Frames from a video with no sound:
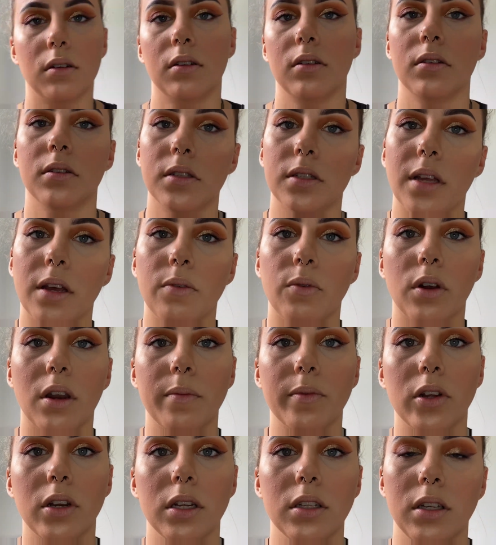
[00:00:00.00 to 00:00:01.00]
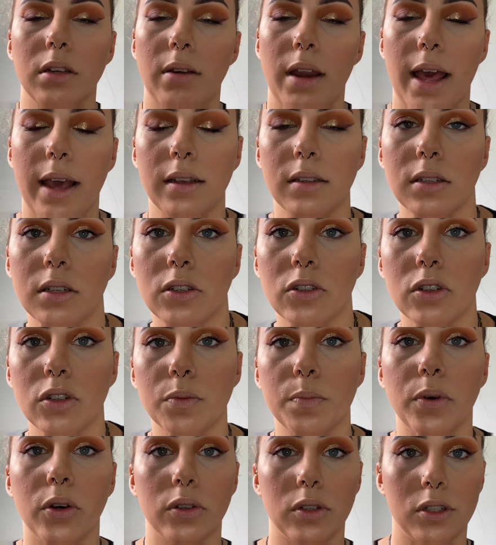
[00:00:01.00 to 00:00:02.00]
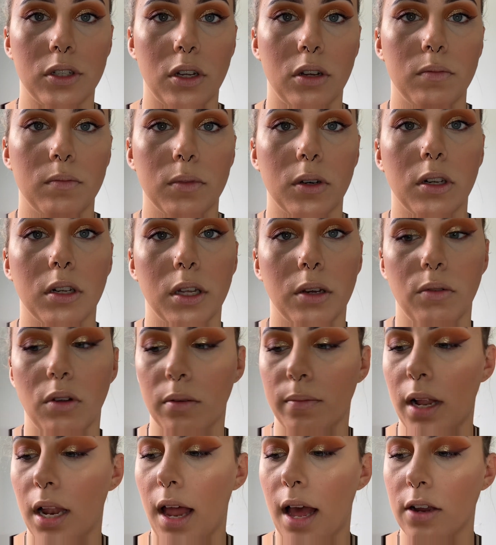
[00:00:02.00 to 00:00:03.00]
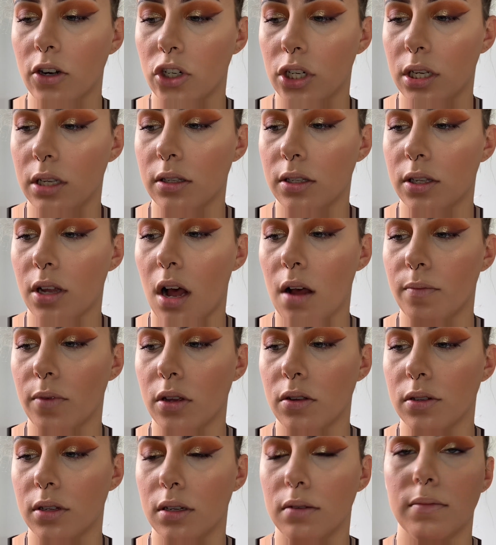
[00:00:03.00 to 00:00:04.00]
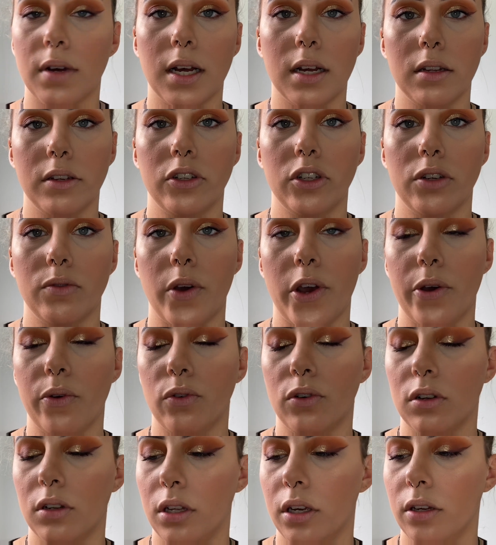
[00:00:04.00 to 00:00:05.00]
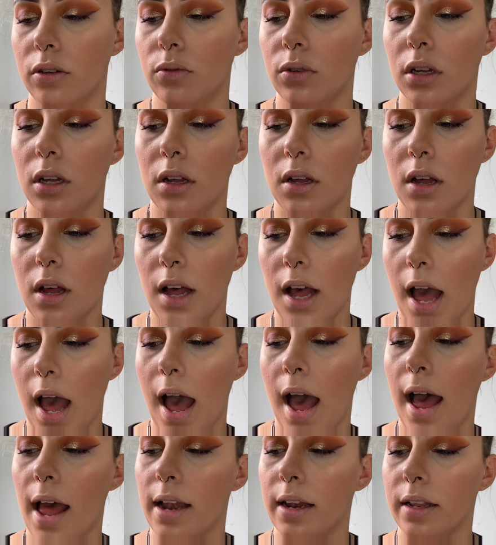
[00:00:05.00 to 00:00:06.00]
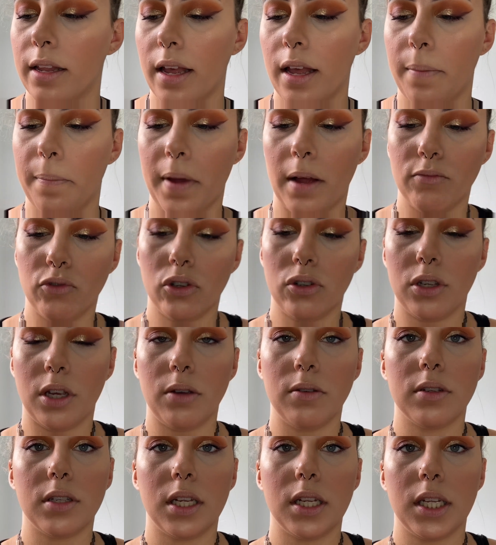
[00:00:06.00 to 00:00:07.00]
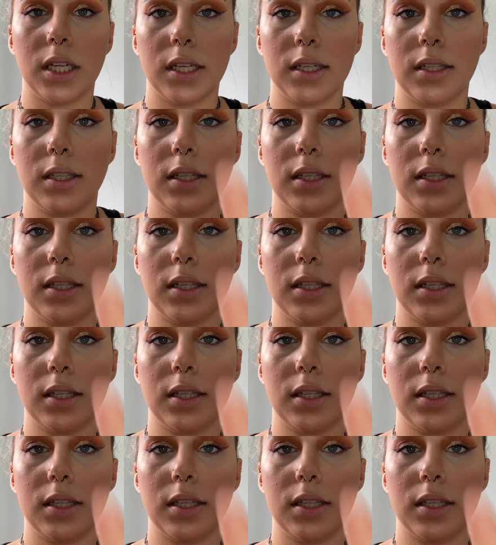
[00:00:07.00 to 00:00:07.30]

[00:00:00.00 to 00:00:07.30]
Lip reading: So what I'm going to do next is just put some glue on my lashes. So I'm using my Duo glue, and I'm just using this